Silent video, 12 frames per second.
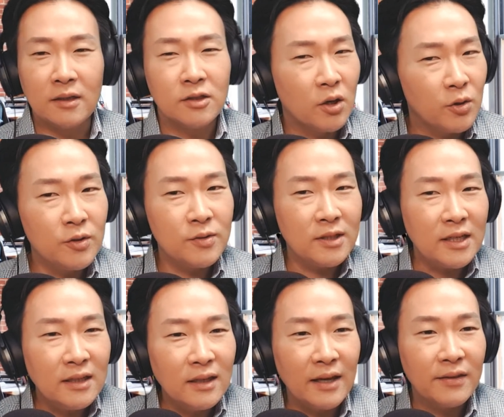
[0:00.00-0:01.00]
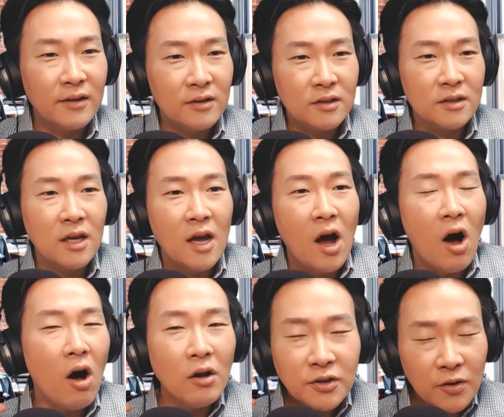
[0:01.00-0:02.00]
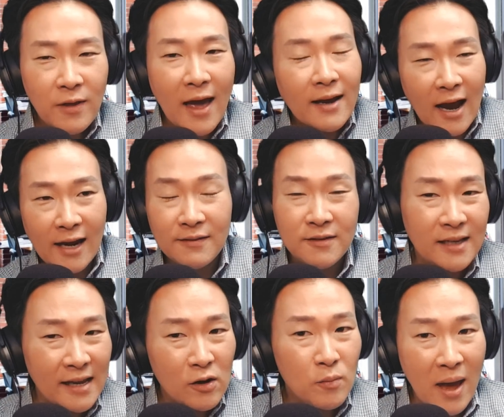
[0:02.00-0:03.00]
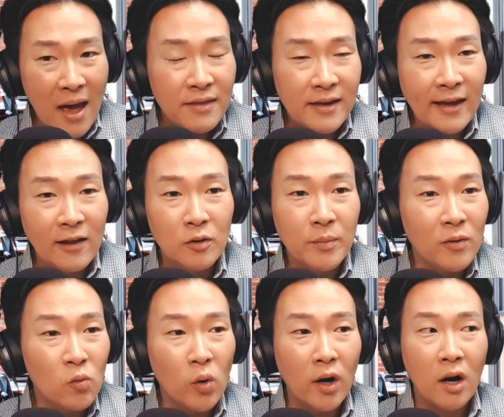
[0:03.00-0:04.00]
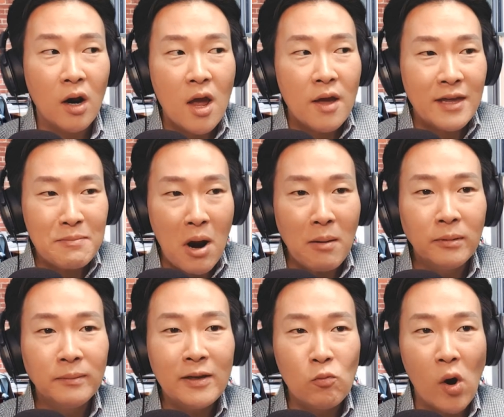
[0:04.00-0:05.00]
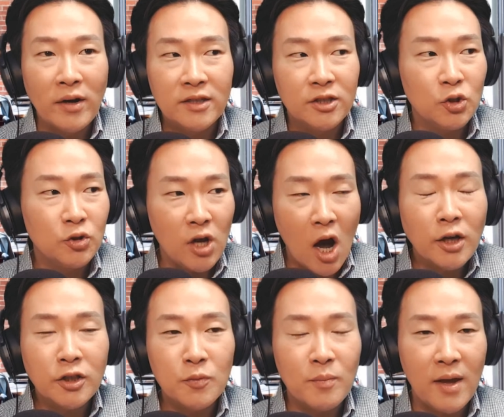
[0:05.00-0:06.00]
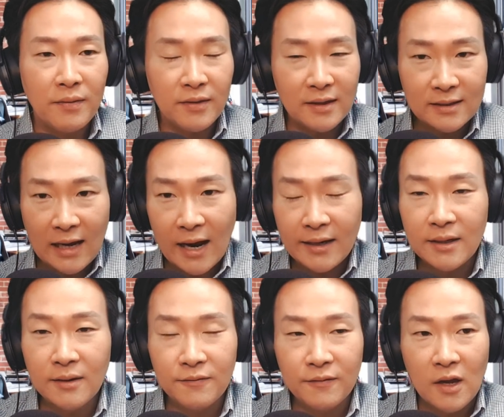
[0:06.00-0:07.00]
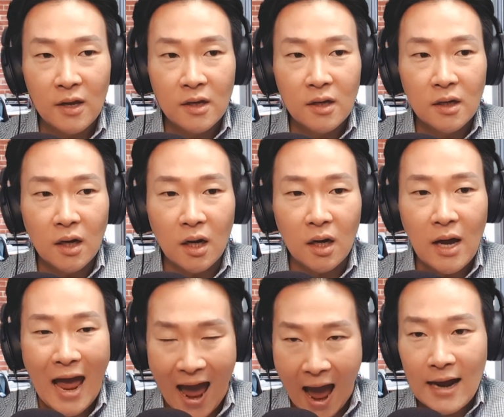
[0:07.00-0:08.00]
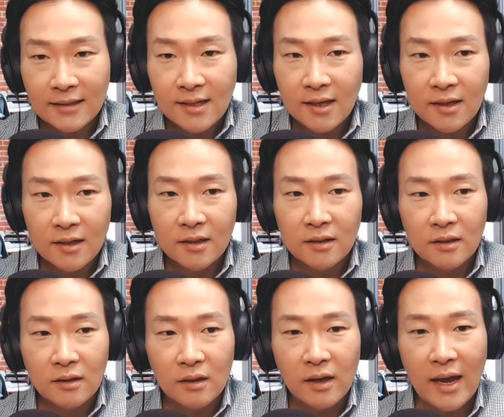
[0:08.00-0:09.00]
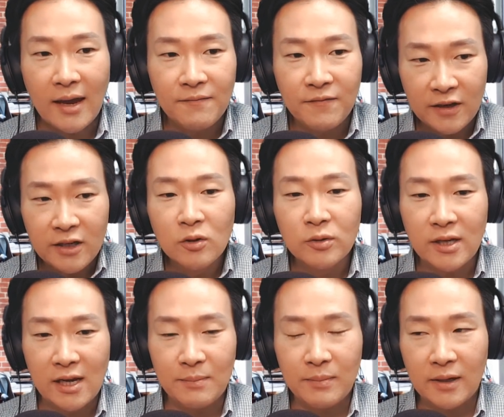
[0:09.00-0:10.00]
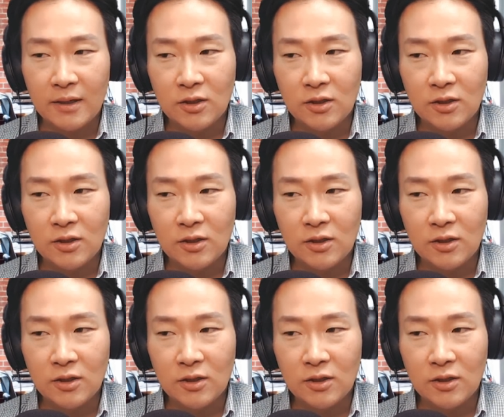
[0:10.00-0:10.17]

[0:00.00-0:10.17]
So you see, like, there's also that kind of psychopathic element where they probably wanted to document this kind of act and videotape it